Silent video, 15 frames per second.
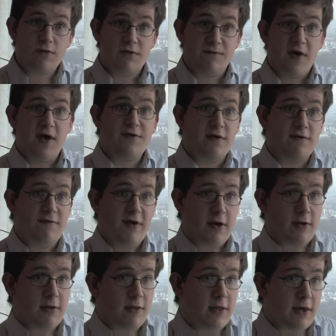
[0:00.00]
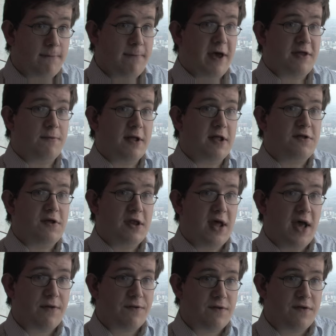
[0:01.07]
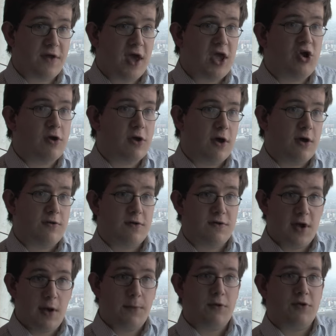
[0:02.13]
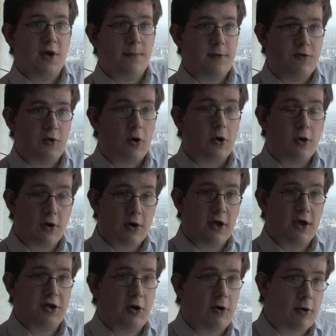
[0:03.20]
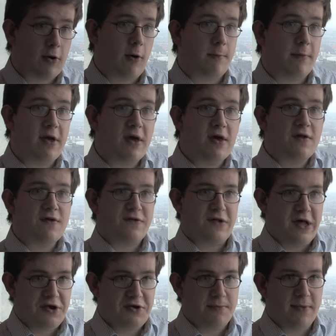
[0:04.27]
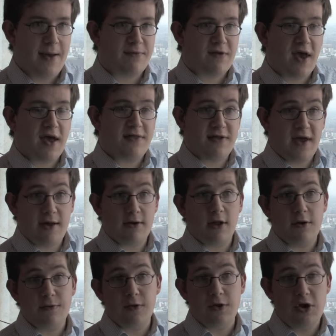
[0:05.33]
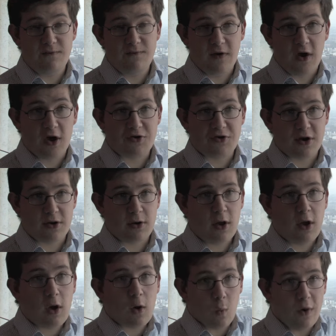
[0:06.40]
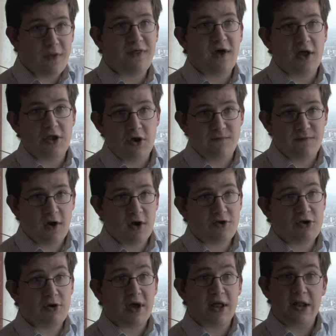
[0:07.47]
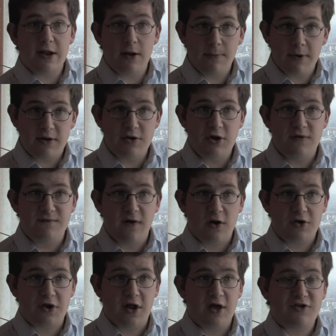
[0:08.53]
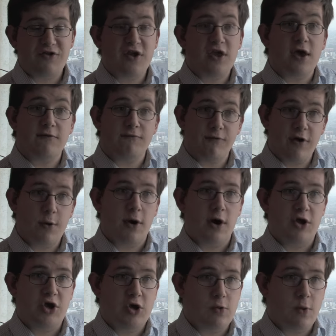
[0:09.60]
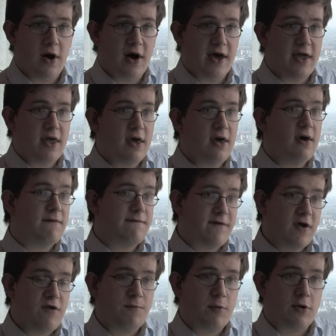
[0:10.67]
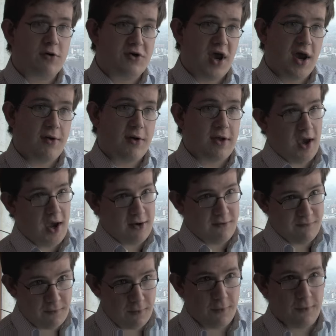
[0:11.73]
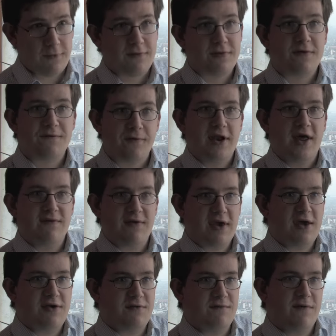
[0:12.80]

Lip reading: devices that have the compatibility announced today, you can go to www.nokia.com/maps and download the version. With that new version, you get a little bit of new functionality, a reworked UI, Facebook sharing, and of course, the free navigation